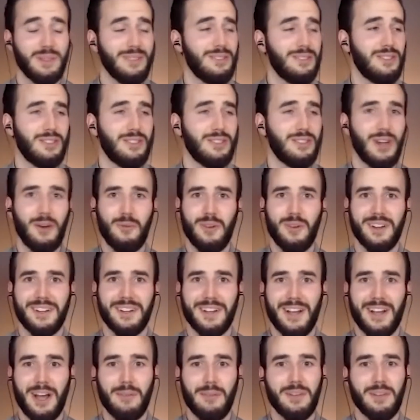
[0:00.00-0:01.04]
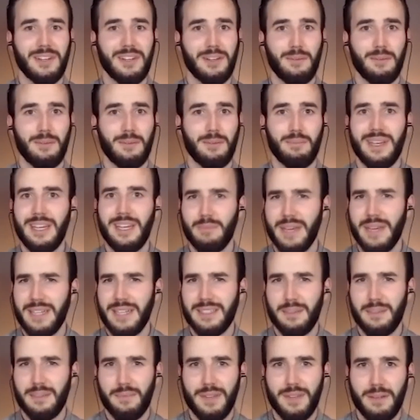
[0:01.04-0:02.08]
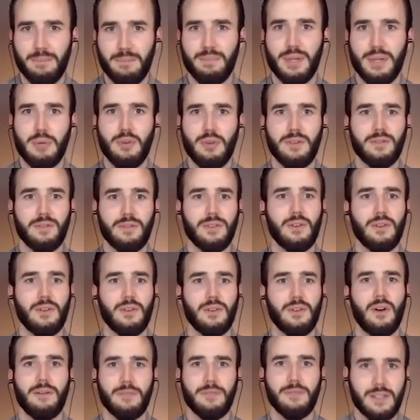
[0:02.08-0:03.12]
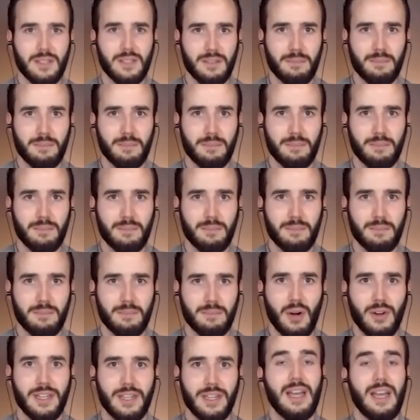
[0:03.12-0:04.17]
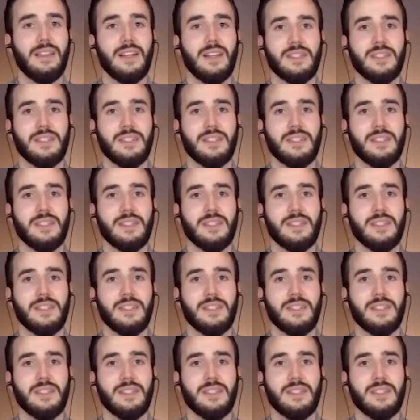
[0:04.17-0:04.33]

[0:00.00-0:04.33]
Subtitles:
Start one, come and compete, make something beautiful, offer it to the market,